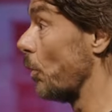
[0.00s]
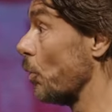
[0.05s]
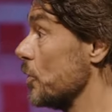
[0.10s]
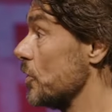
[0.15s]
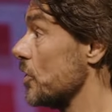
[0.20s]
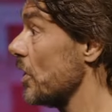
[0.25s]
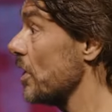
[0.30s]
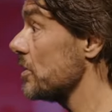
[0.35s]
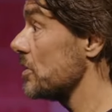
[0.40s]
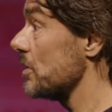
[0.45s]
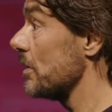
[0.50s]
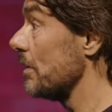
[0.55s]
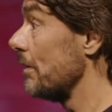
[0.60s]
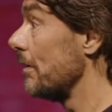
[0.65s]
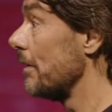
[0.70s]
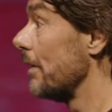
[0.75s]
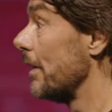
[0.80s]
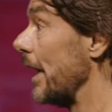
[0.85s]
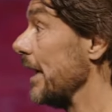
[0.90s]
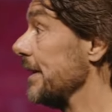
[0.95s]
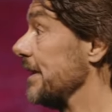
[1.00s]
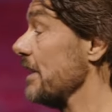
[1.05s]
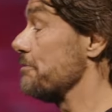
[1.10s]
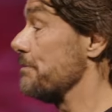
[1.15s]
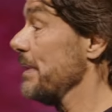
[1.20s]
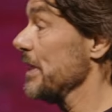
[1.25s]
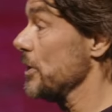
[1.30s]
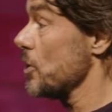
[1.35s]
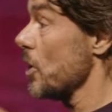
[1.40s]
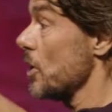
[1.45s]
small church? As
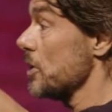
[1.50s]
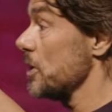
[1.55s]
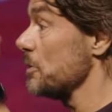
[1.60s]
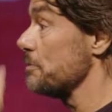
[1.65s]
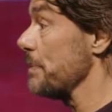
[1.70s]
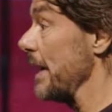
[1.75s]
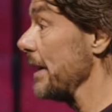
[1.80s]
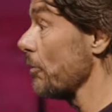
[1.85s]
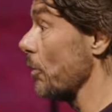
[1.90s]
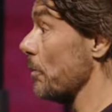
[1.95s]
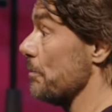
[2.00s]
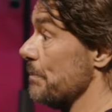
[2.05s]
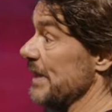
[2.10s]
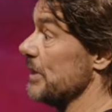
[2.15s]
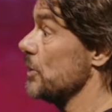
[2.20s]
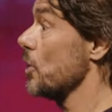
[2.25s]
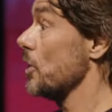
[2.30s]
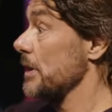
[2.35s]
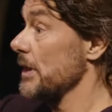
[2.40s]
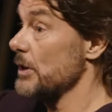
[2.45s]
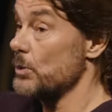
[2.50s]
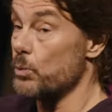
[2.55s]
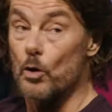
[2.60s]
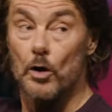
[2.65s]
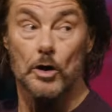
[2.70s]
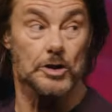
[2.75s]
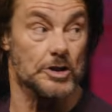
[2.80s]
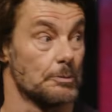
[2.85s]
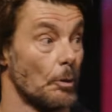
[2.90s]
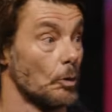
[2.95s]
if big church is better or big church is
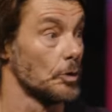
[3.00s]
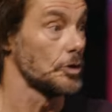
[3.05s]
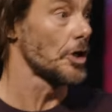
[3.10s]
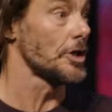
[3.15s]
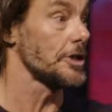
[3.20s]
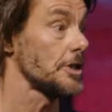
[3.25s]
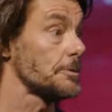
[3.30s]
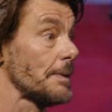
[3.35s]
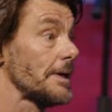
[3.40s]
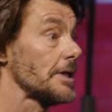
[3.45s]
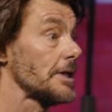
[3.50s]
worse, small church